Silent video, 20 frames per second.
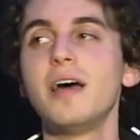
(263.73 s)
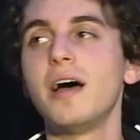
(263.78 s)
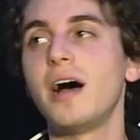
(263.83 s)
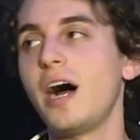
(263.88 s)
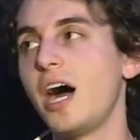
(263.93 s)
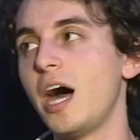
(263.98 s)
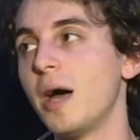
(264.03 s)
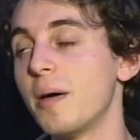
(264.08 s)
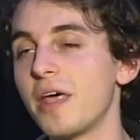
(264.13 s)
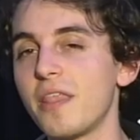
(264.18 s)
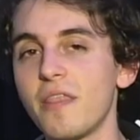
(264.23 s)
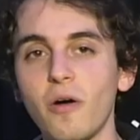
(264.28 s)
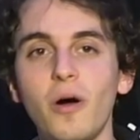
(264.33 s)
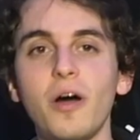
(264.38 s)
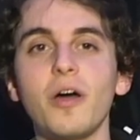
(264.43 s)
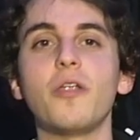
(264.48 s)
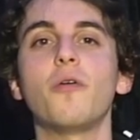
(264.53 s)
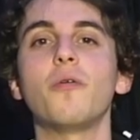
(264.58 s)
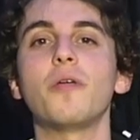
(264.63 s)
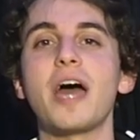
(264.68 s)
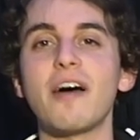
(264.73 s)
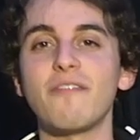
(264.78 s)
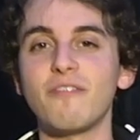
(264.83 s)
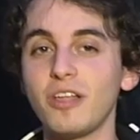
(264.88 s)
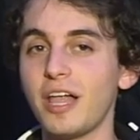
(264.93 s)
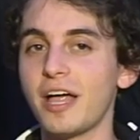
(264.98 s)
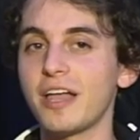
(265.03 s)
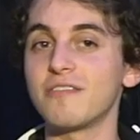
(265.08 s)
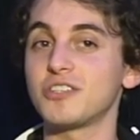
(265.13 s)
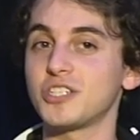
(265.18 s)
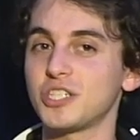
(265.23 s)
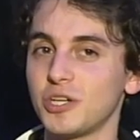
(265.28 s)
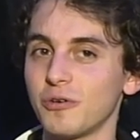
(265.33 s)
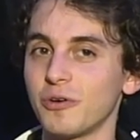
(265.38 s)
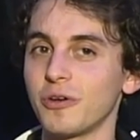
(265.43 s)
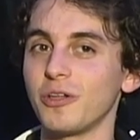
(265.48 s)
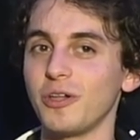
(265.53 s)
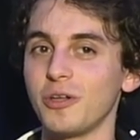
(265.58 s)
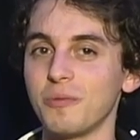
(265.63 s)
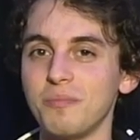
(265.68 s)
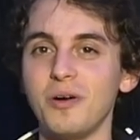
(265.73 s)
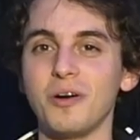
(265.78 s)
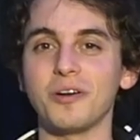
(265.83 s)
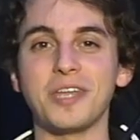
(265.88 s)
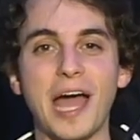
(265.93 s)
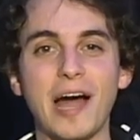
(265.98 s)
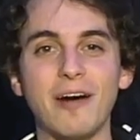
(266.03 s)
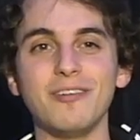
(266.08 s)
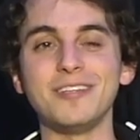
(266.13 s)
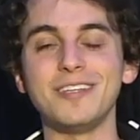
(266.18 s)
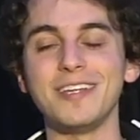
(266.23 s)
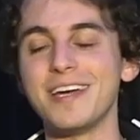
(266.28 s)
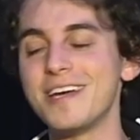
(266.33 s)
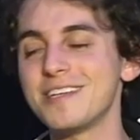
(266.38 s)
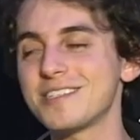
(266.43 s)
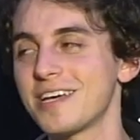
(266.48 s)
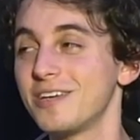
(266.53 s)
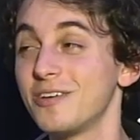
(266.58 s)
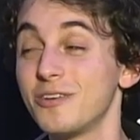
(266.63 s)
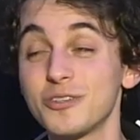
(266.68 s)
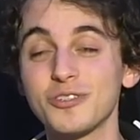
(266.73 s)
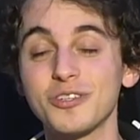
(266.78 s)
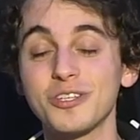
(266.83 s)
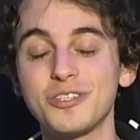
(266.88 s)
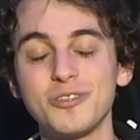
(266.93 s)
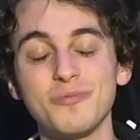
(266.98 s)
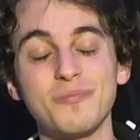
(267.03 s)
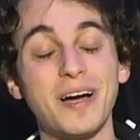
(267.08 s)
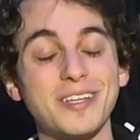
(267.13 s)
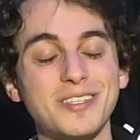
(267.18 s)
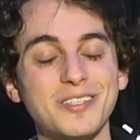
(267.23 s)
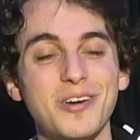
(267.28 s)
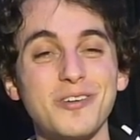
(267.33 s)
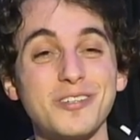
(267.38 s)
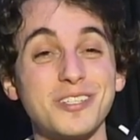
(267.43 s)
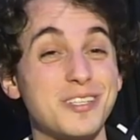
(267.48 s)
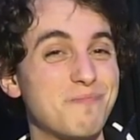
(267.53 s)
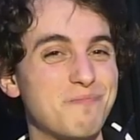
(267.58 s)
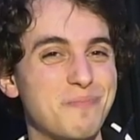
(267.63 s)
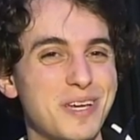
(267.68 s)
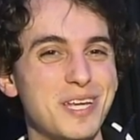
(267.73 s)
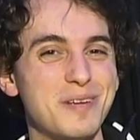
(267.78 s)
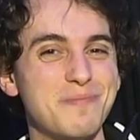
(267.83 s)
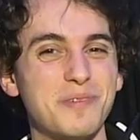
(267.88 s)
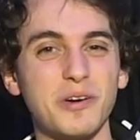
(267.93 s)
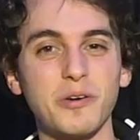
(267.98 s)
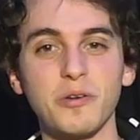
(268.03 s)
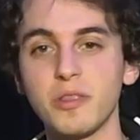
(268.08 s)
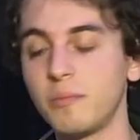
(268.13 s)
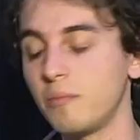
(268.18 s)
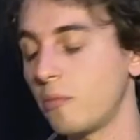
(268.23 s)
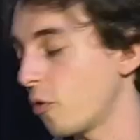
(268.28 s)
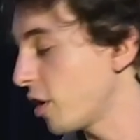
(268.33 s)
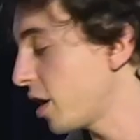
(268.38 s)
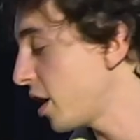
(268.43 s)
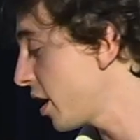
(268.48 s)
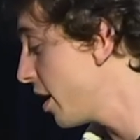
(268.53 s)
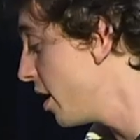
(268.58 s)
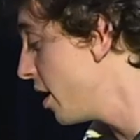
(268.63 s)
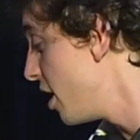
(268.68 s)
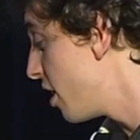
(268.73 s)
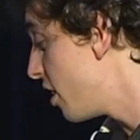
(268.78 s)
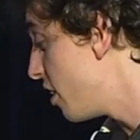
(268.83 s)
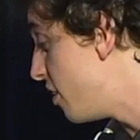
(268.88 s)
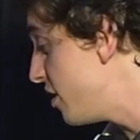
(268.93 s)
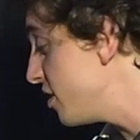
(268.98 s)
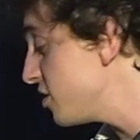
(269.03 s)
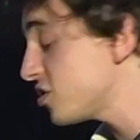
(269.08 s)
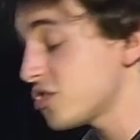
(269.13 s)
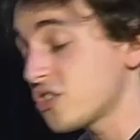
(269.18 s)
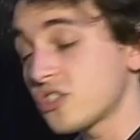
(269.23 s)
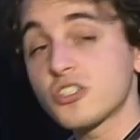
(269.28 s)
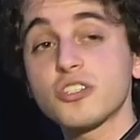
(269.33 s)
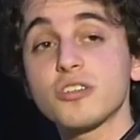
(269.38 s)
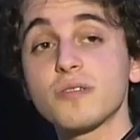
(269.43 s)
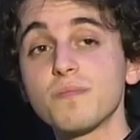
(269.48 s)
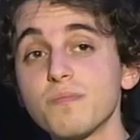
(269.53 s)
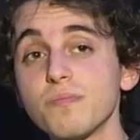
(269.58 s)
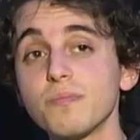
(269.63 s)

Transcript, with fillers: Uh, and though I don't have a lot of cereal and milk nowadays, I usually do my toast and peanut butter in the morning. This,